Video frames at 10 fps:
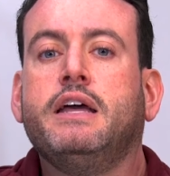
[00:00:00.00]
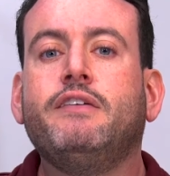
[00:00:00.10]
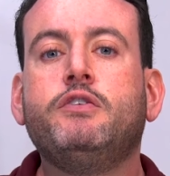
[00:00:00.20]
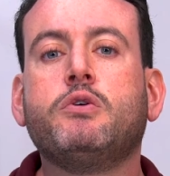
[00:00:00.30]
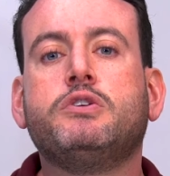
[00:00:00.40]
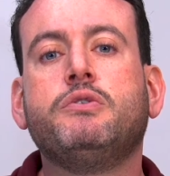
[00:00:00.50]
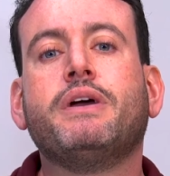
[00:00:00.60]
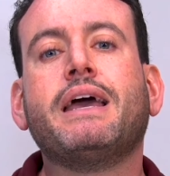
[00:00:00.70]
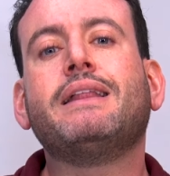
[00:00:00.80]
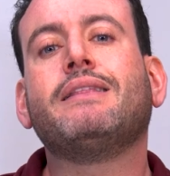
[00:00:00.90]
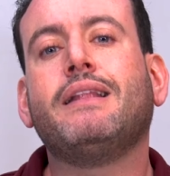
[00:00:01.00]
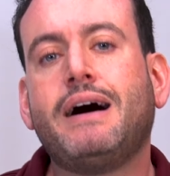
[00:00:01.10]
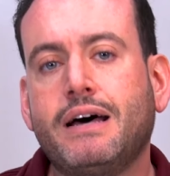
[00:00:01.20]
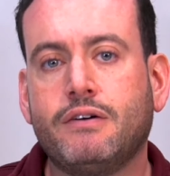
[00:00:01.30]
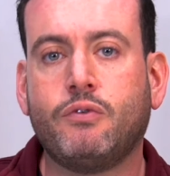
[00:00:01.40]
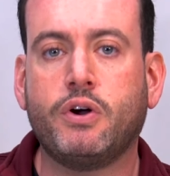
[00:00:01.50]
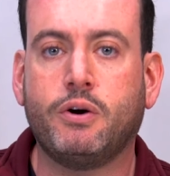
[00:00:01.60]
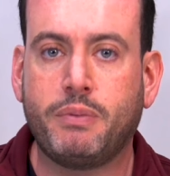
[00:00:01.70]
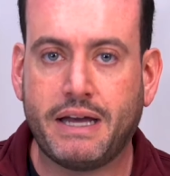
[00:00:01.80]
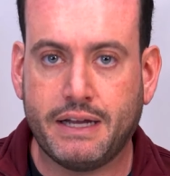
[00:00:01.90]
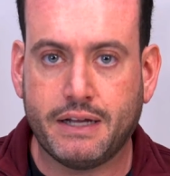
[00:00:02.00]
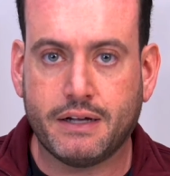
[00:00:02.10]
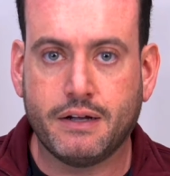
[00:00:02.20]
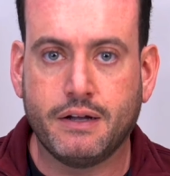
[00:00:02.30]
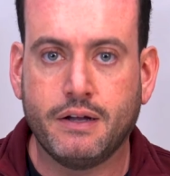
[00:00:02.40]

If you are doing a lot of oil painting,